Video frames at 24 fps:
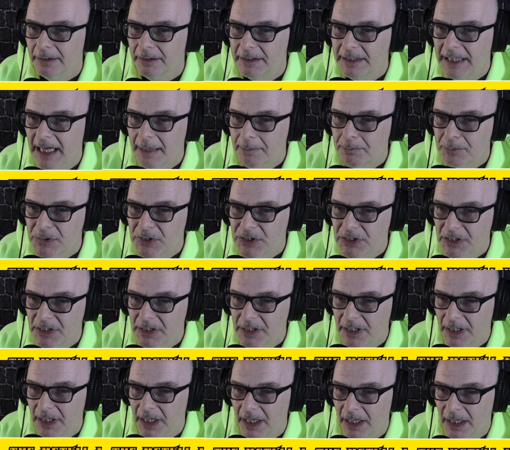Depths
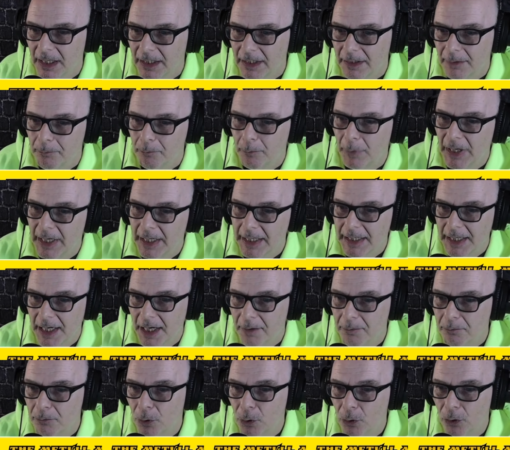by
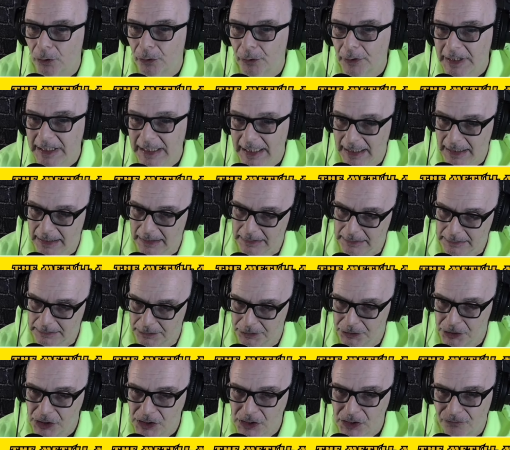Aboria
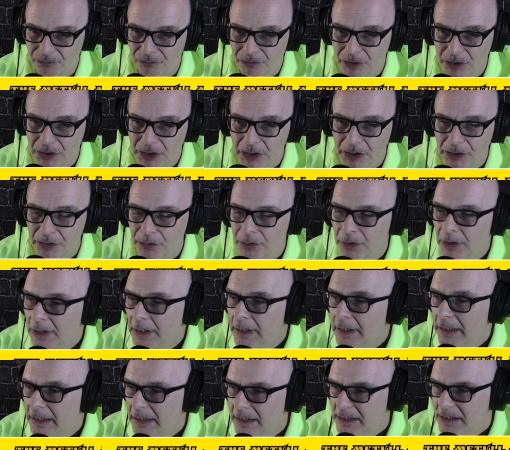just for you.
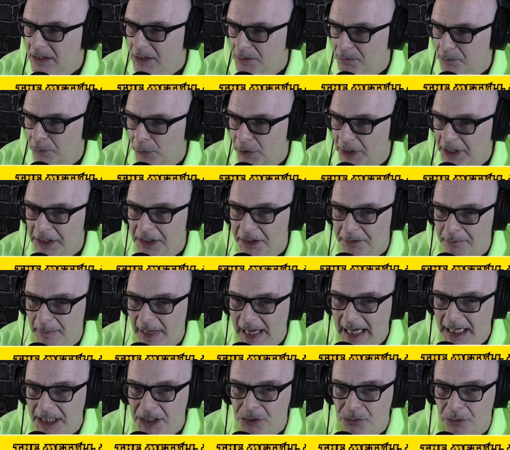This is a pretty good
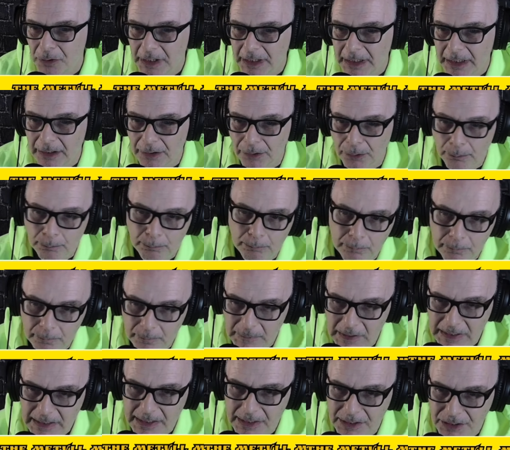match right here.
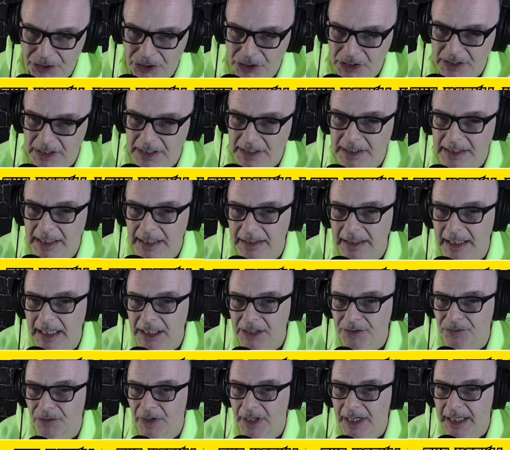This is just to say
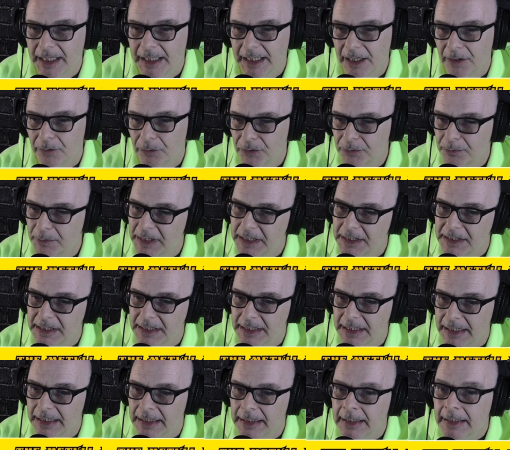thanks for hanging out with me
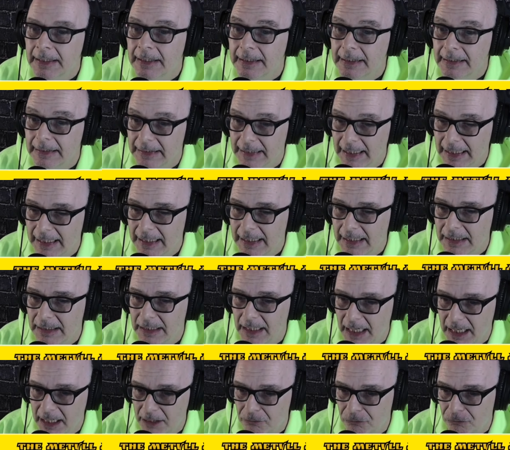today.
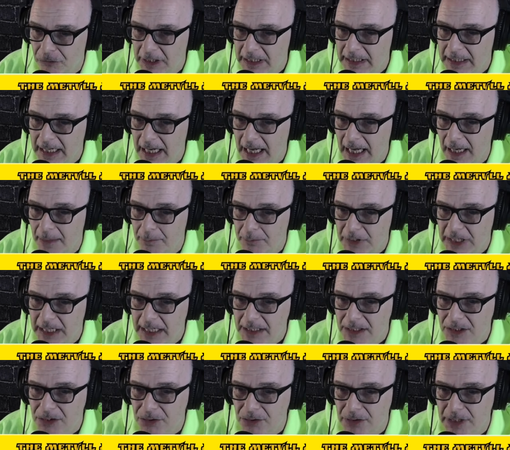And a recap
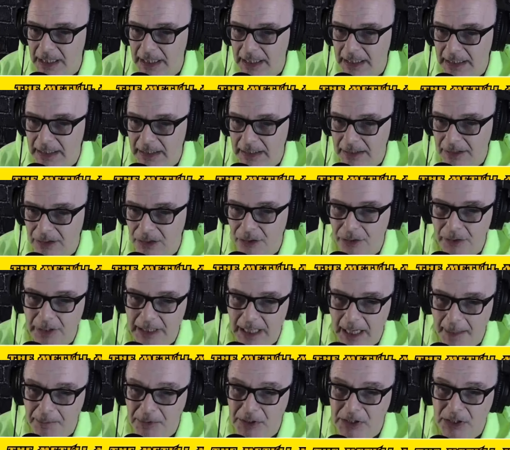yesterday
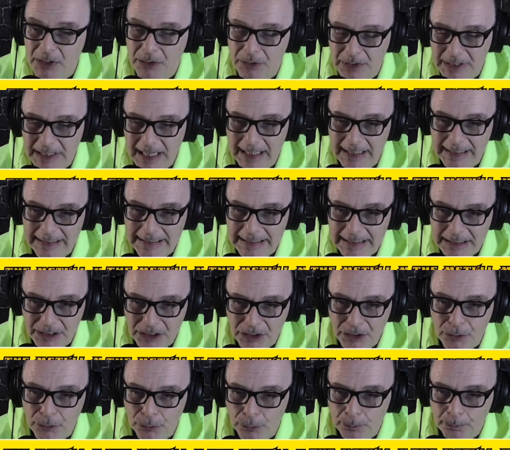during episode
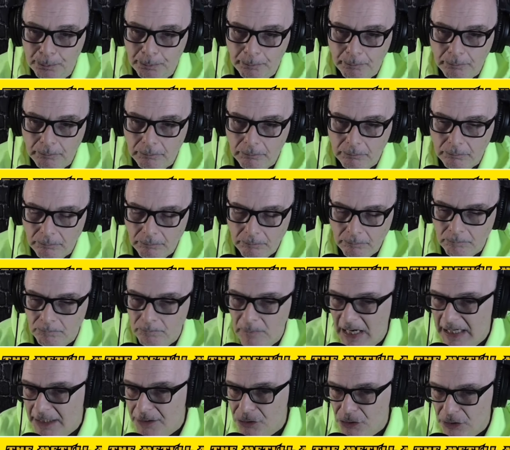92.
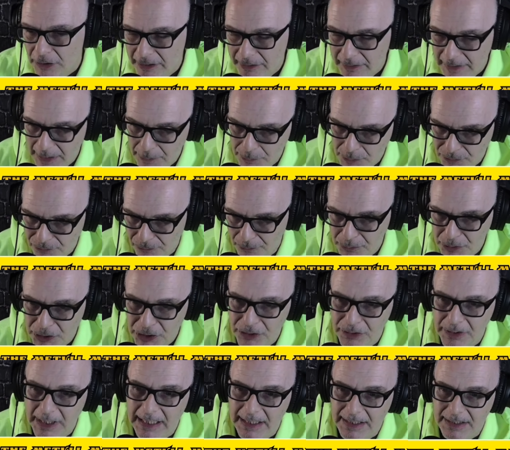Actually, that was from
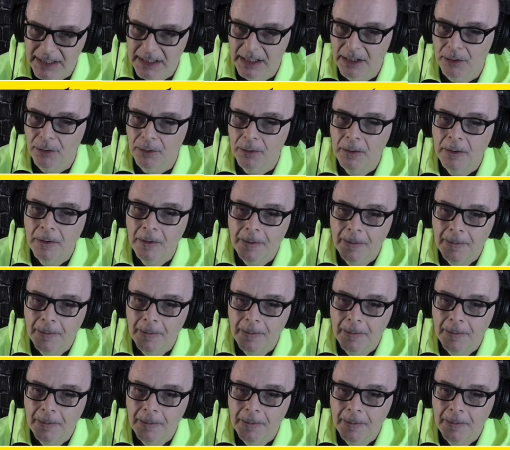2 days ago.